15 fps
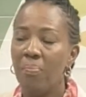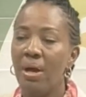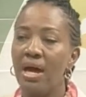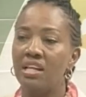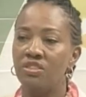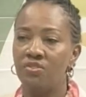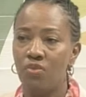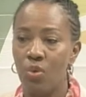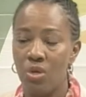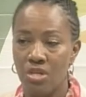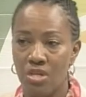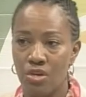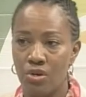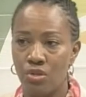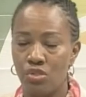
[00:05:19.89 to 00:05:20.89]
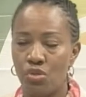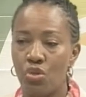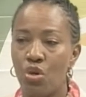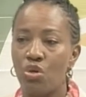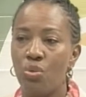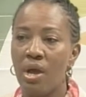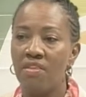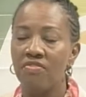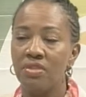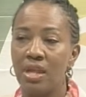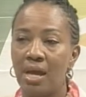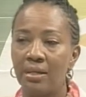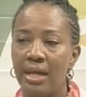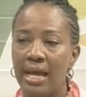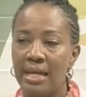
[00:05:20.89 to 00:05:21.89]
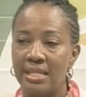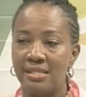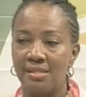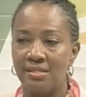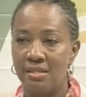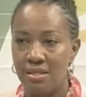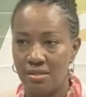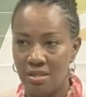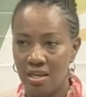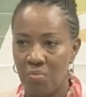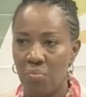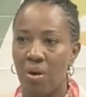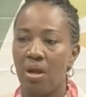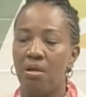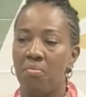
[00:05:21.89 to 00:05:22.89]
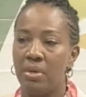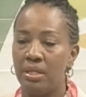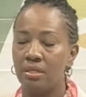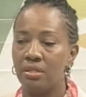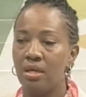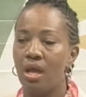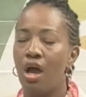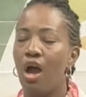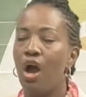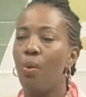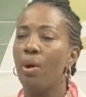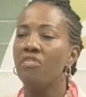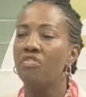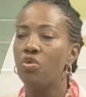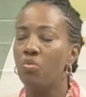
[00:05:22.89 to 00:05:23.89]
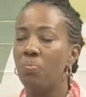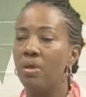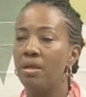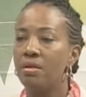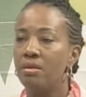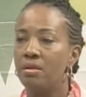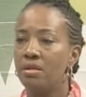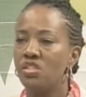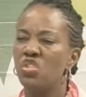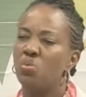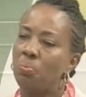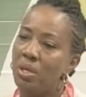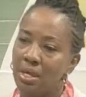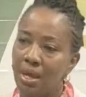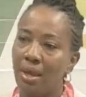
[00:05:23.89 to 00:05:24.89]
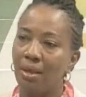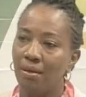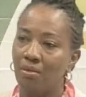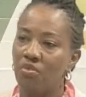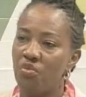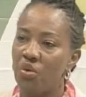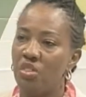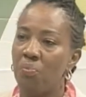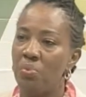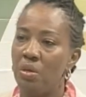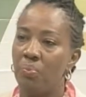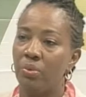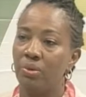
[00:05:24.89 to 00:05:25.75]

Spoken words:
past 4 years, though you have not had a seat in Parliament, how have you been speaking for the people?